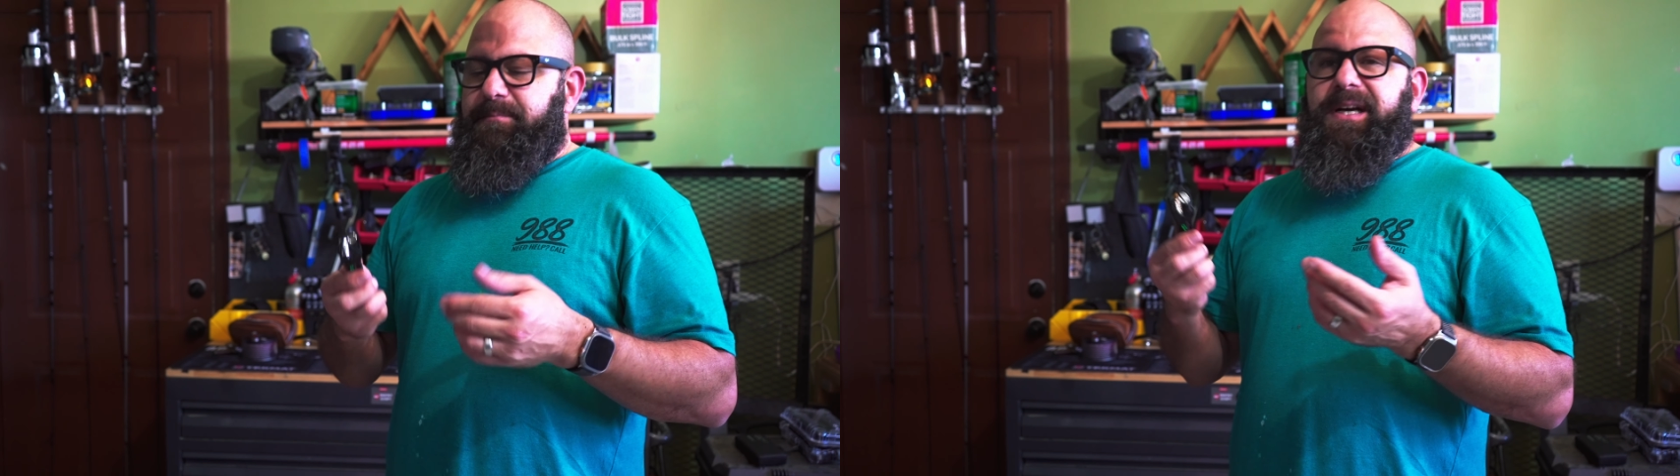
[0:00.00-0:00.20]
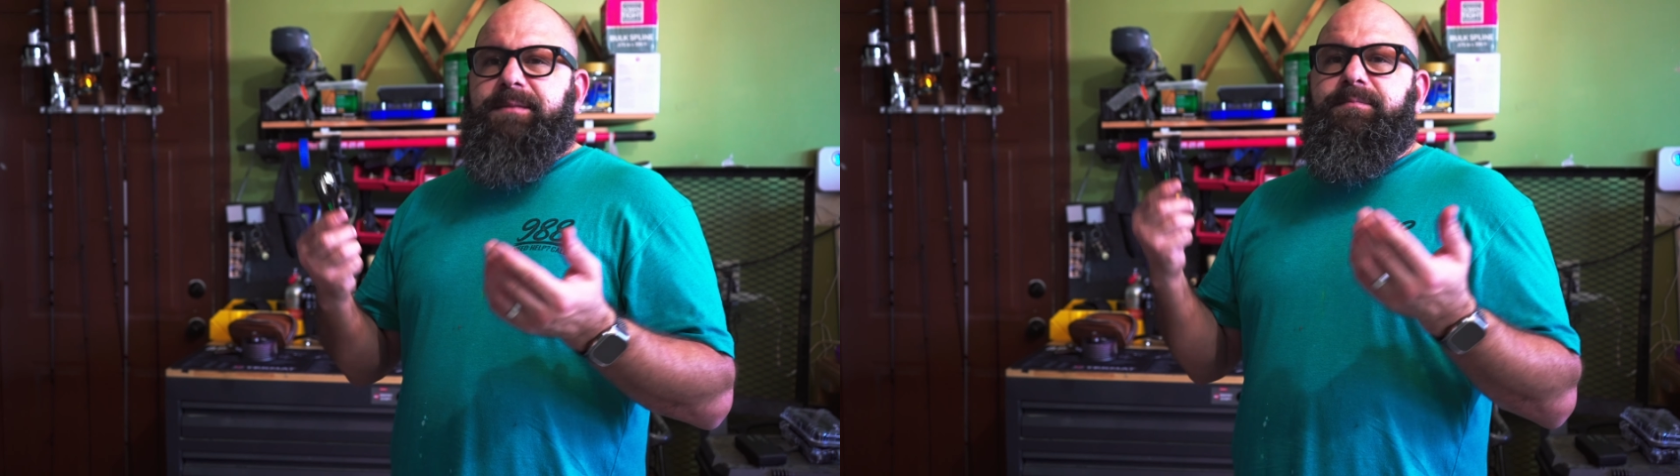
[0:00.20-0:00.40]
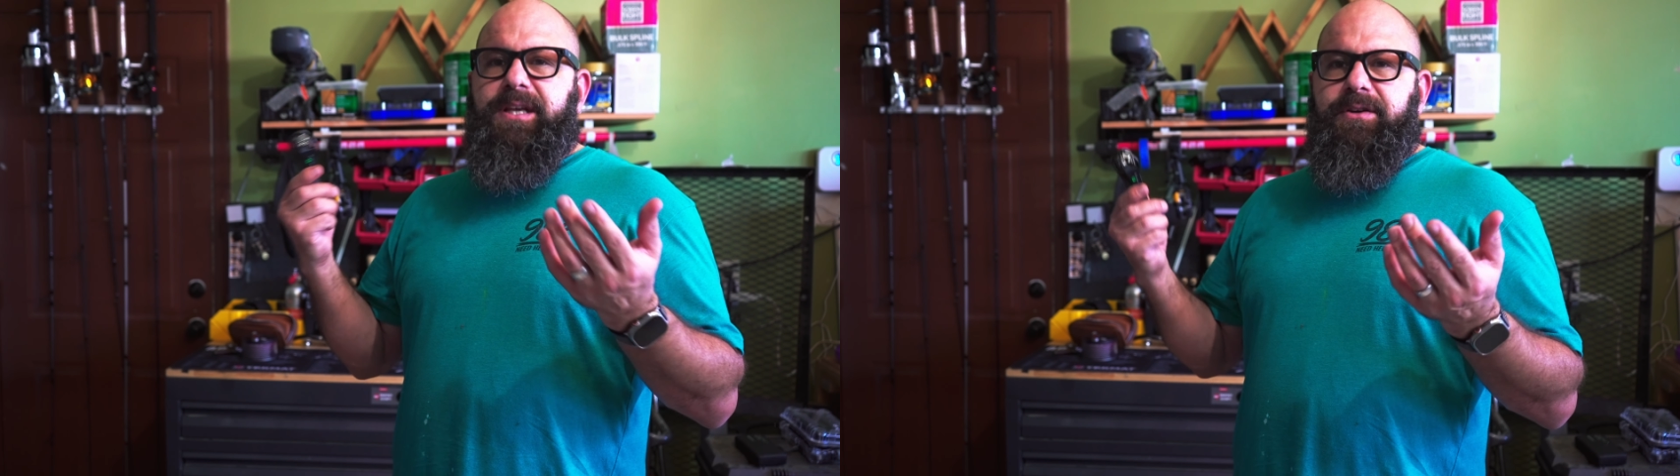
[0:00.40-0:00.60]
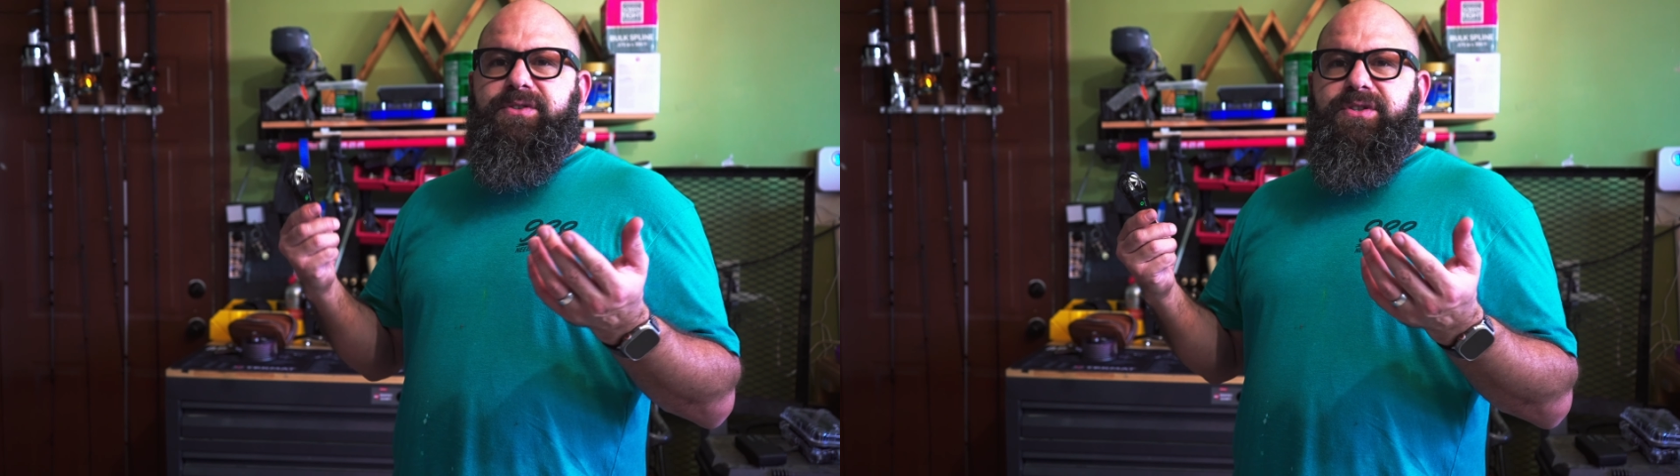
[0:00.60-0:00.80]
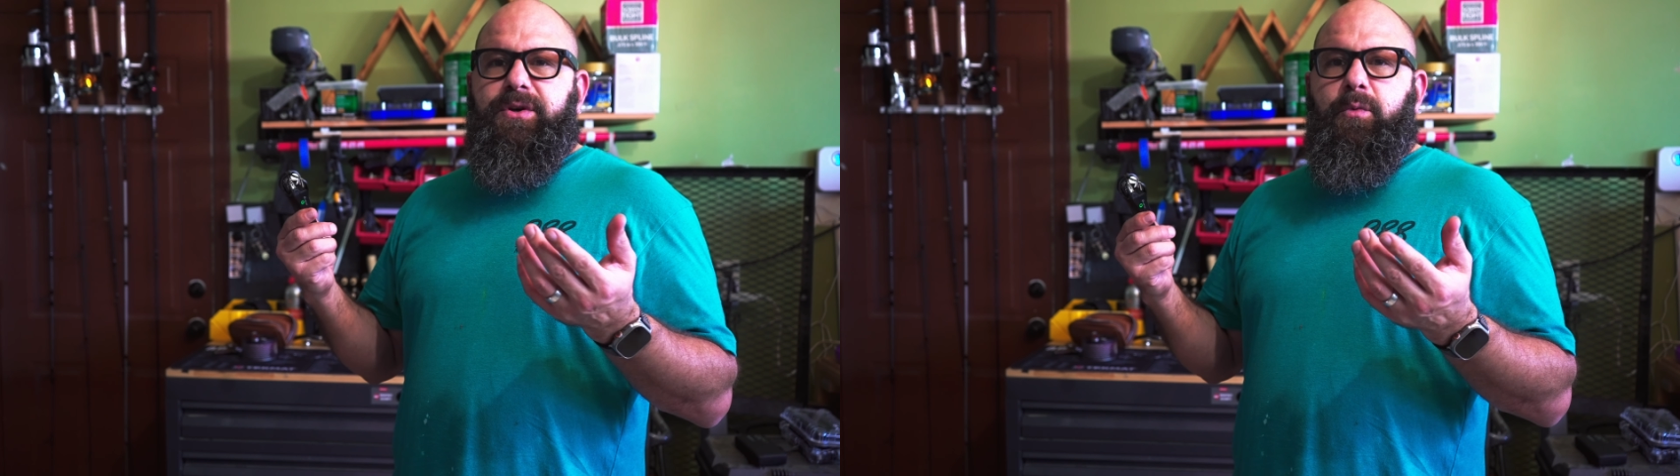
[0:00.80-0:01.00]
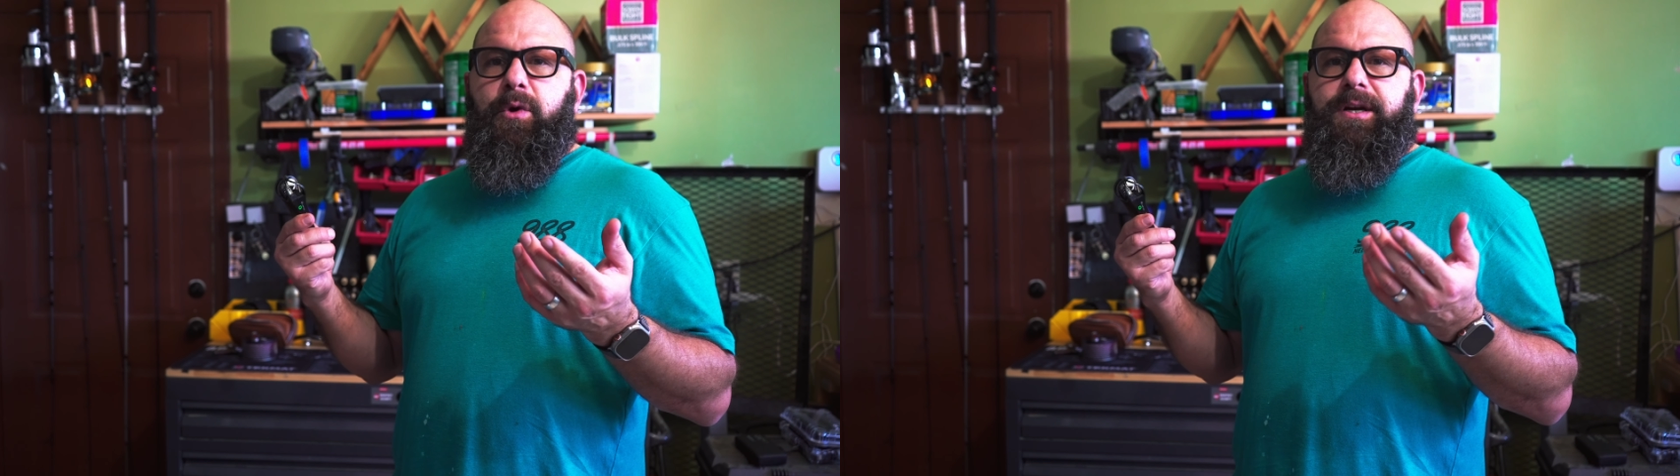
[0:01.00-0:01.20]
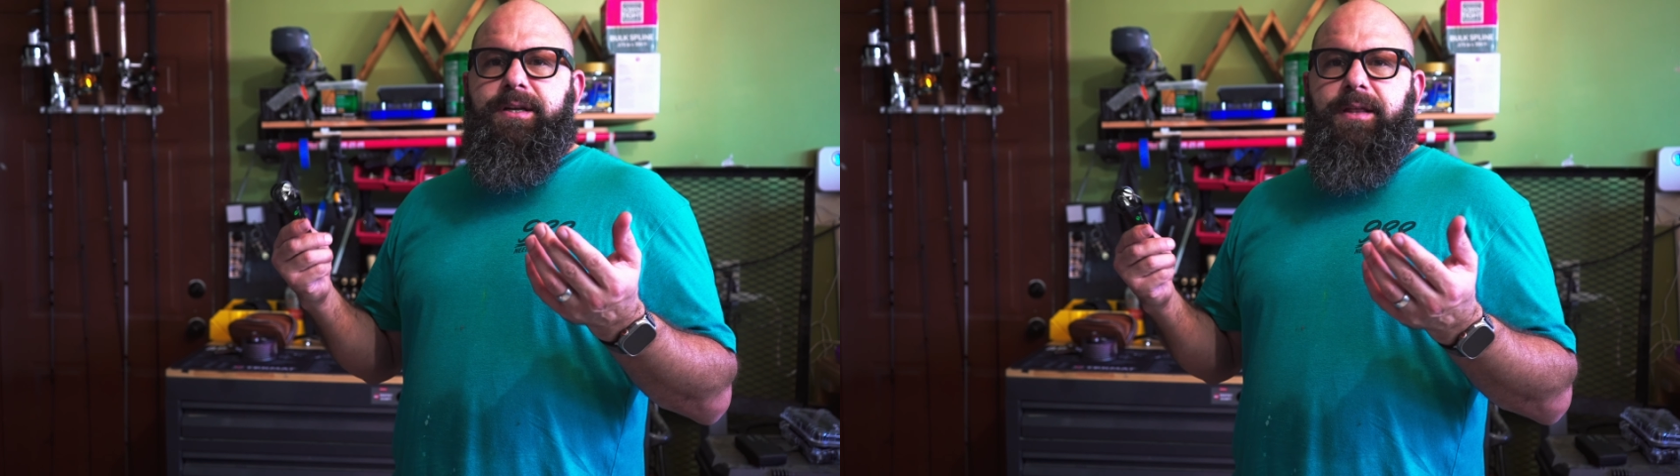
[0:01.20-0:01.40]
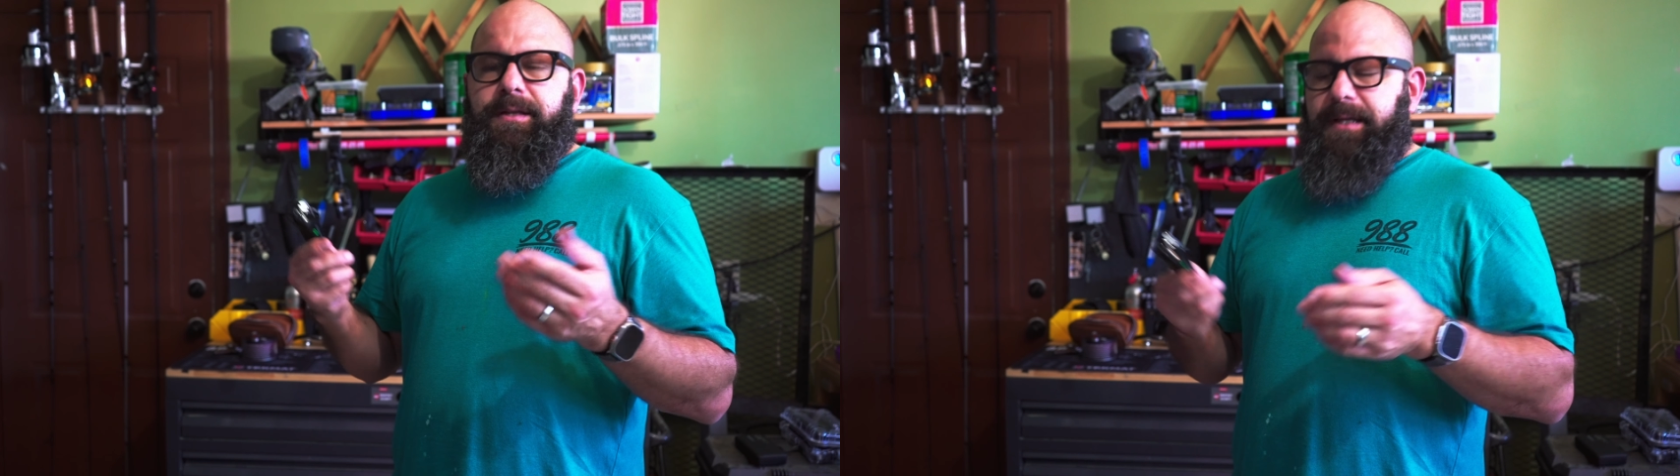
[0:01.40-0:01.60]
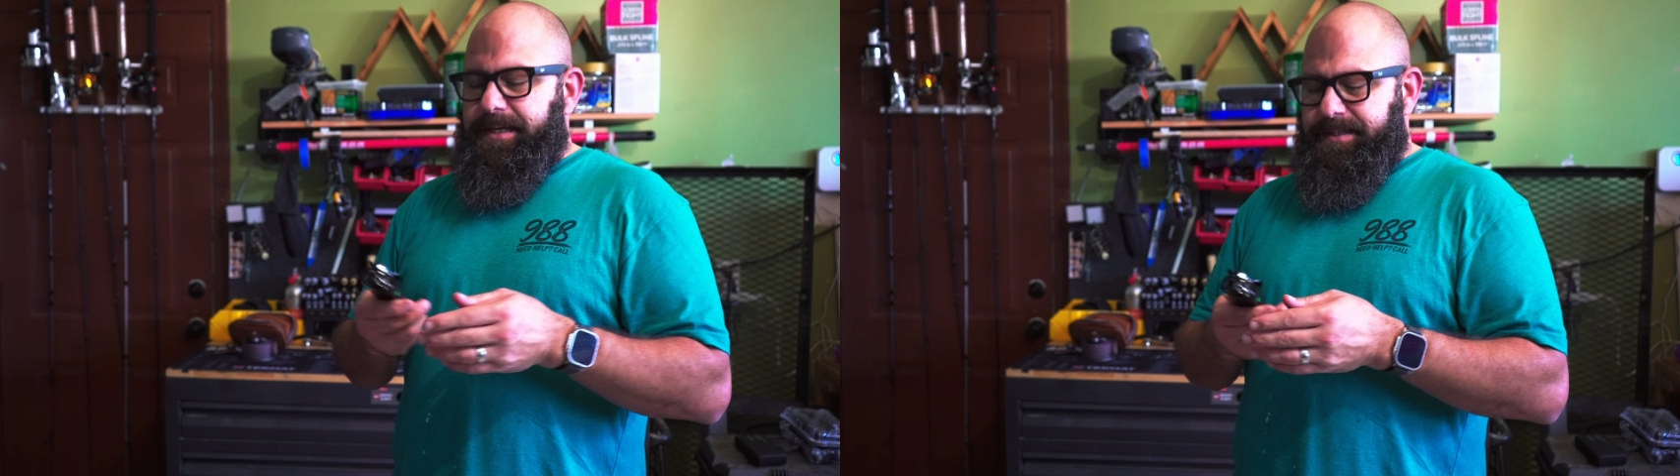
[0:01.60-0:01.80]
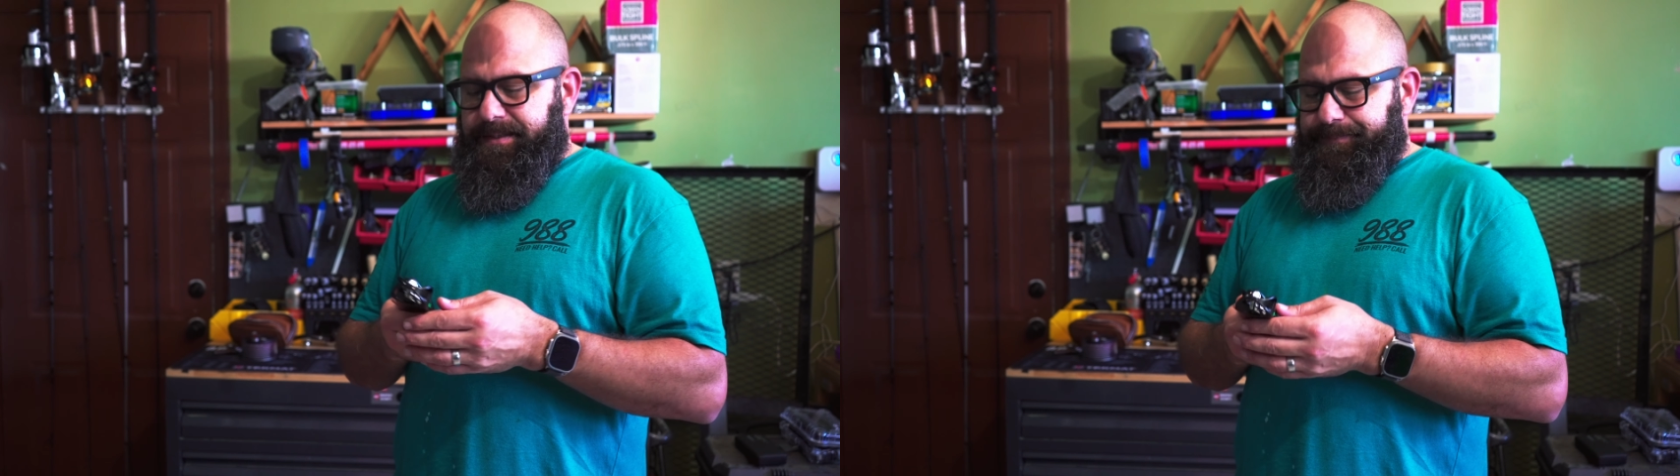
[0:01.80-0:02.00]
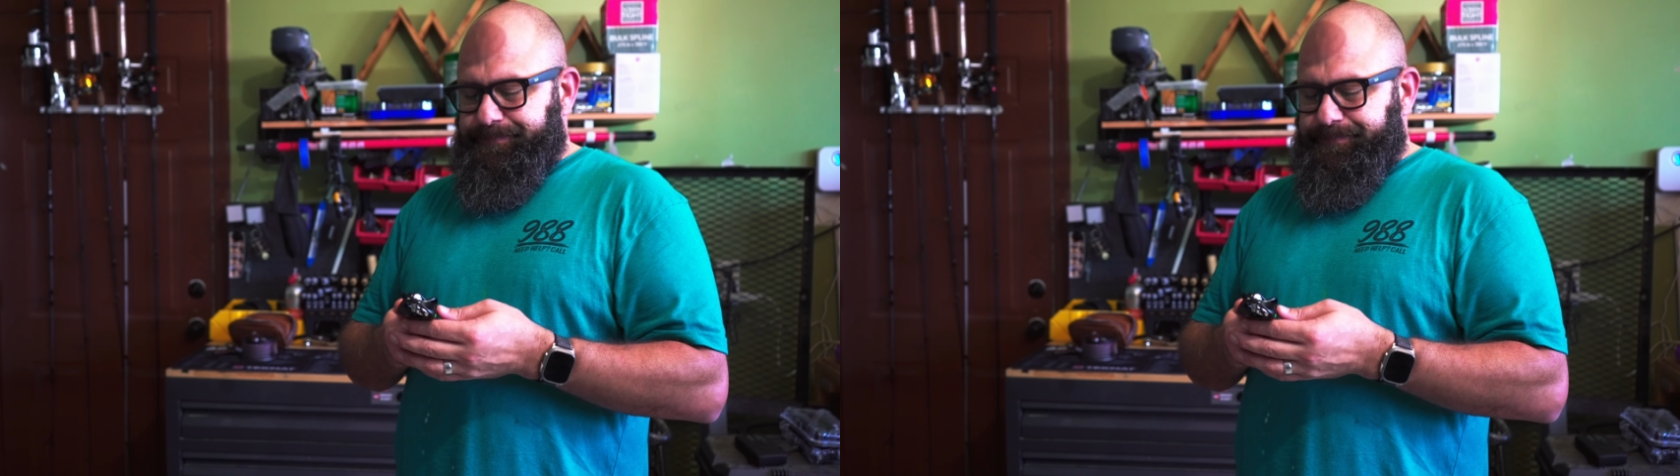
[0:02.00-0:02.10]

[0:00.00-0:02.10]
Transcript: but it'll still work nonetheless.